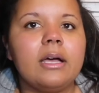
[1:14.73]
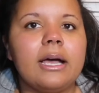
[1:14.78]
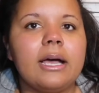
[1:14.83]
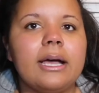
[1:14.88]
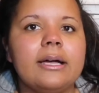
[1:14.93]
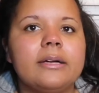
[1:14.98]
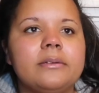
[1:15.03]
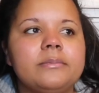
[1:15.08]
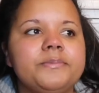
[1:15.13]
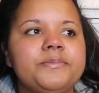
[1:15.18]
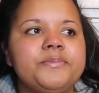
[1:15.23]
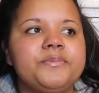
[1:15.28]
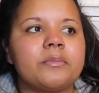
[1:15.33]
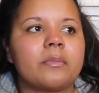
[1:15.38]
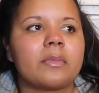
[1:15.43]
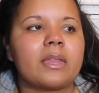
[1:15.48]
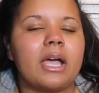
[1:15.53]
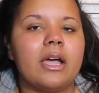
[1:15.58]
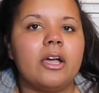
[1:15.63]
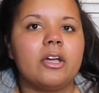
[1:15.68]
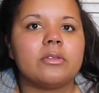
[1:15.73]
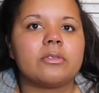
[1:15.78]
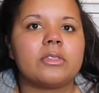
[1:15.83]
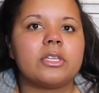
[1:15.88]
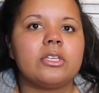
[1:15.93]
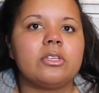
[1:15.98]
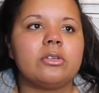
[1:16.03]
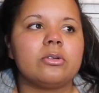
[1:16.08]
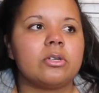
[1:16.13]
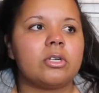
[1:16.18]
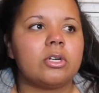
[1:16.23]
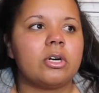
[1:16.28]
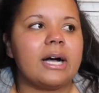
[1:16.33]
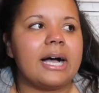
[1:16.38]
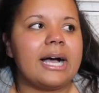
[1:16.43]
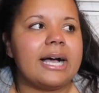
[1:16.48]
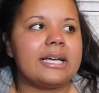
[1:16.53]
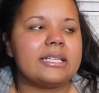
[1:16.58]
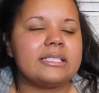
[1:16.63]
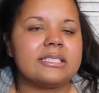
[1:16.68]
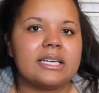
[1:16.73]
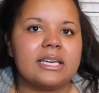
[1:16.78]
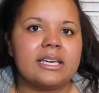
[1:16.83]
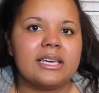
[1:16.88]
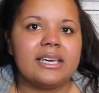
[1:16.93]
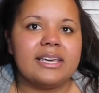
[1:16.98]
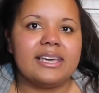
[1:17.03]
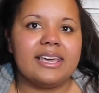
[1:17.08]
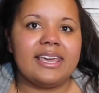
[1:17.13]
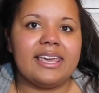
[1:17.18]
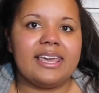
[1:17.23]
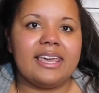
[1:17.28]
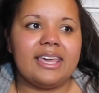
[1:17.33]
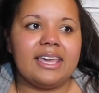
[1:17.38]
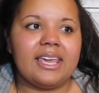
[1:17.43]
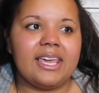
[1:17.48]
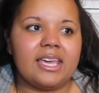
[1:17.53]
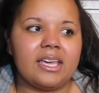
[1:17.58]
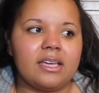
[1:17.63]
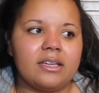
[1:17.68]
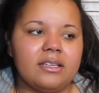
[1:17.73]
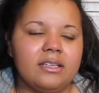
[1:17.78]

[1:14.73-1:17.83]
Um, I hope that you all had a